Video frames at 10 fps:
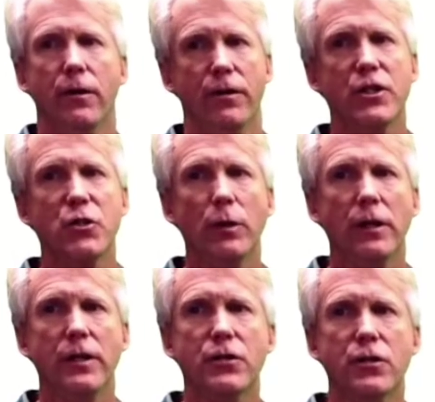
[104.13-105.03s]
This
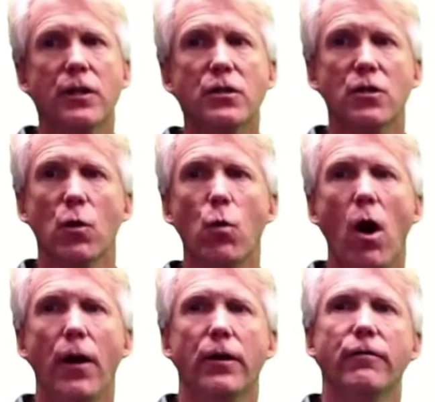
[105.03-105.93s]
releases the
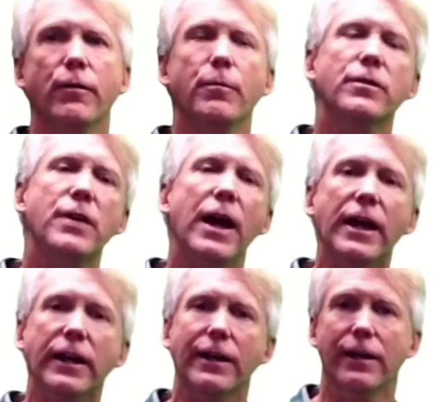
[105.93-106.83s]
water from the
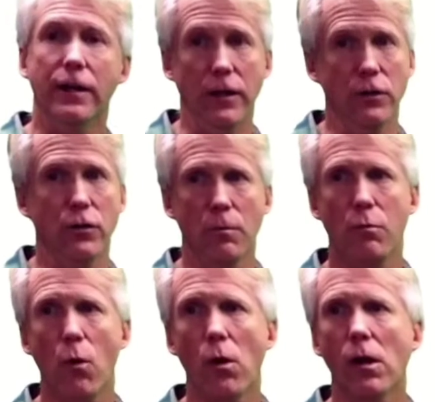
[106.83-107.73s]
tank into the
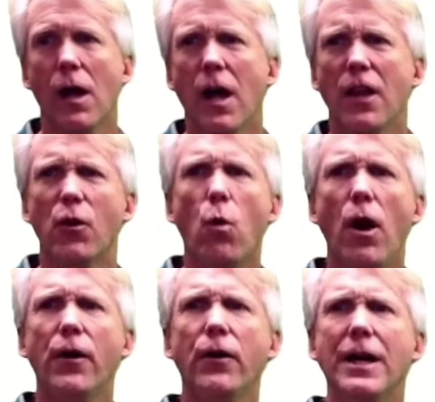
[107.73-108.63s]
bowl. The
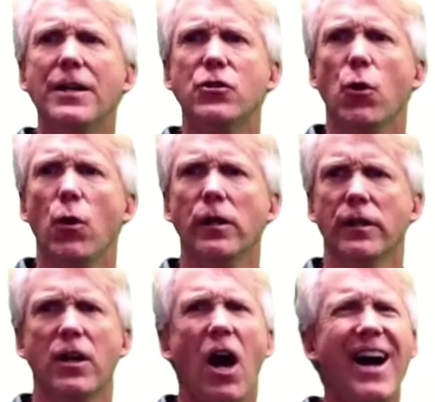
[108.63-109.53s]
water and
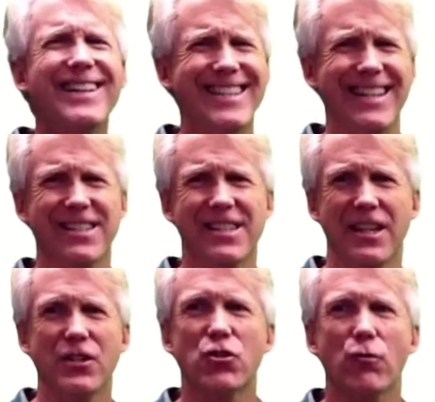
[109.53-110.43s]
toilet contents
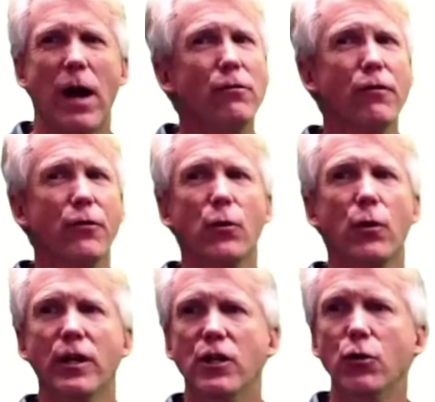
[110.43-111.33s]
then travel through a
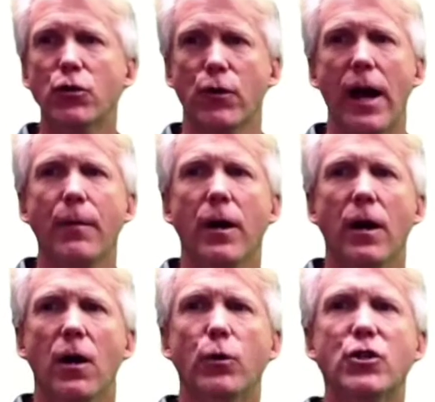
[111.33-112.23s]
U-trap,
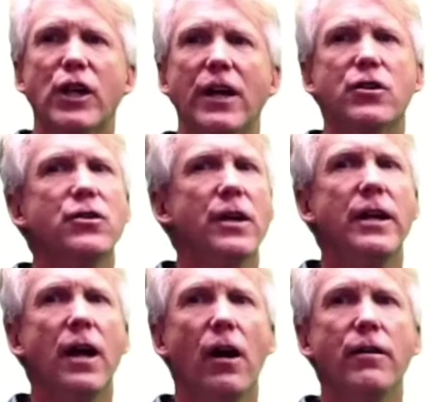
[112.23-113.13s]
which catches
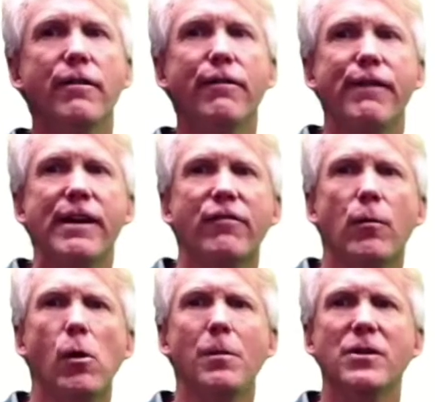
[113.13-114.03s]
any
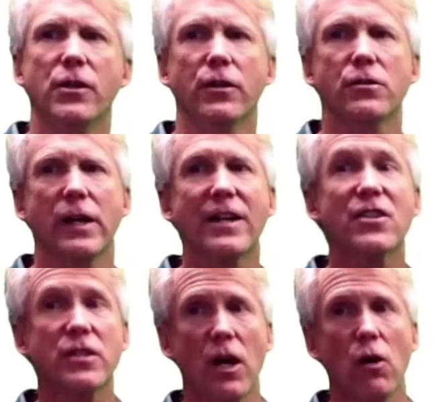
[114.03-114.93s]
unfavorable materials like a
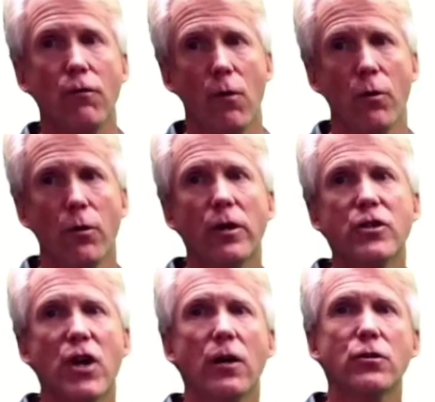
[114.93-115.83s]
cell phone or a
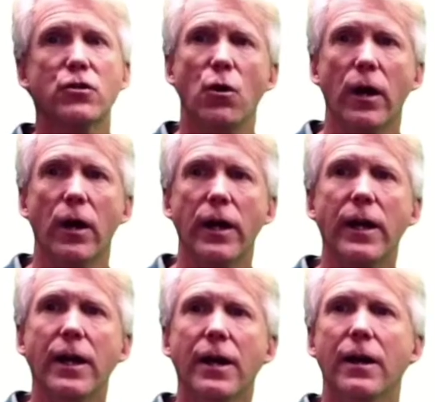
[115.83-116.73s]
child's toy,
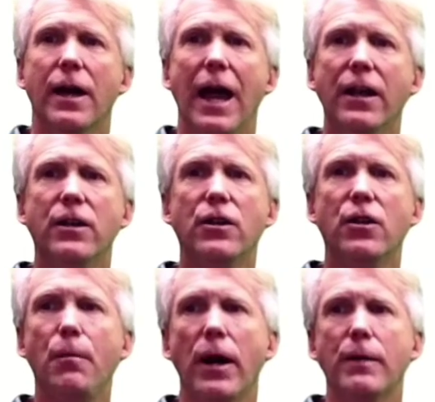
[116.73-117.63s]
and into the
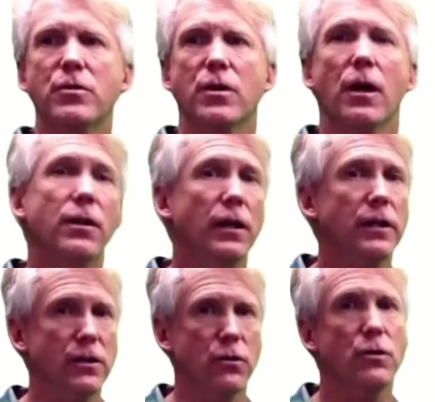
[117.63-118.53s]
pipes that
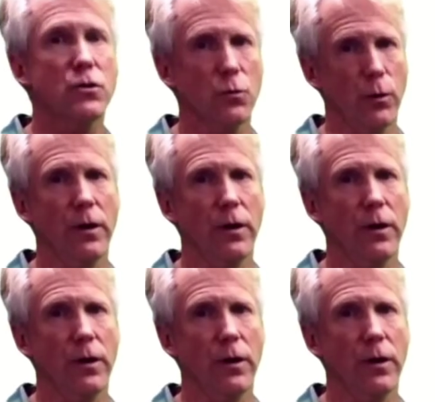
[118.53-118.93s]
lead to the sewer.